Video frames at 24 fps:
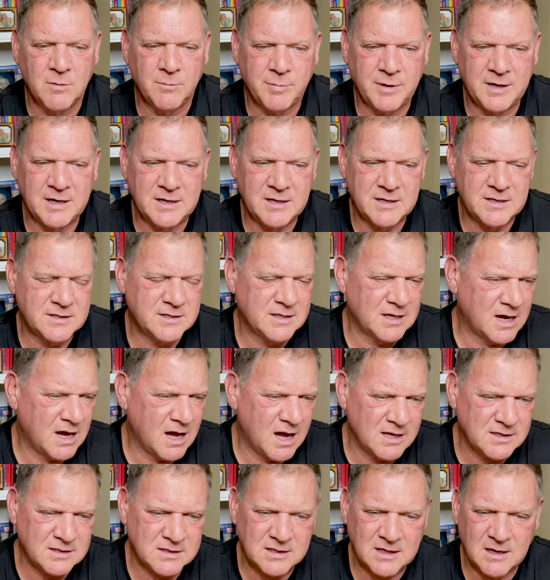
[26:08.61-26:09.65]
but it is the
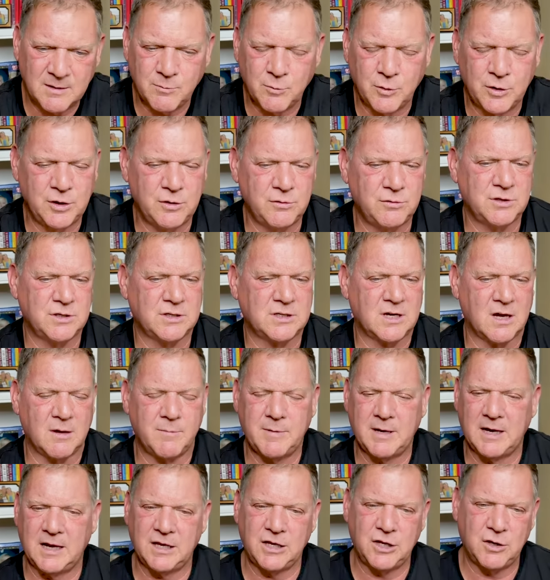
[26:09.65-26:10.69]
concept where you just
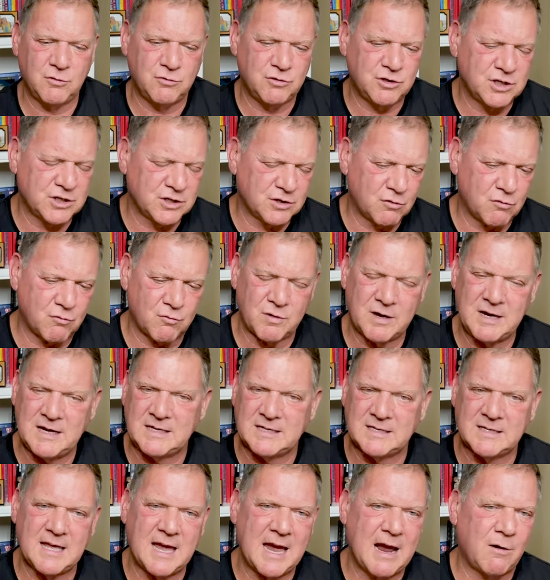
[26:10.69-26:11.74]
come in and you just
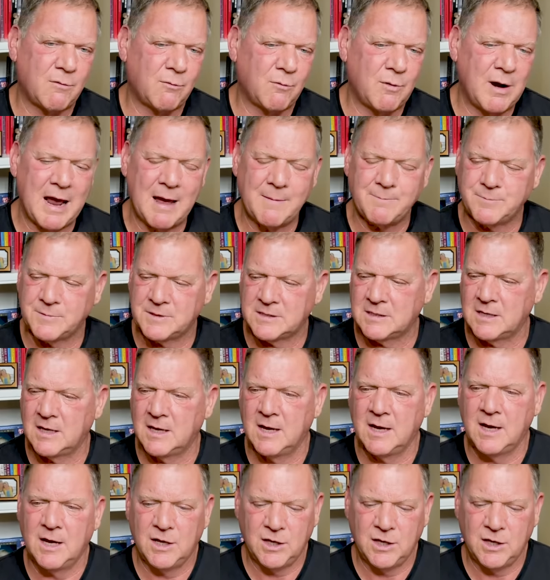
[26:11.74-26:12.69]
grease that reps.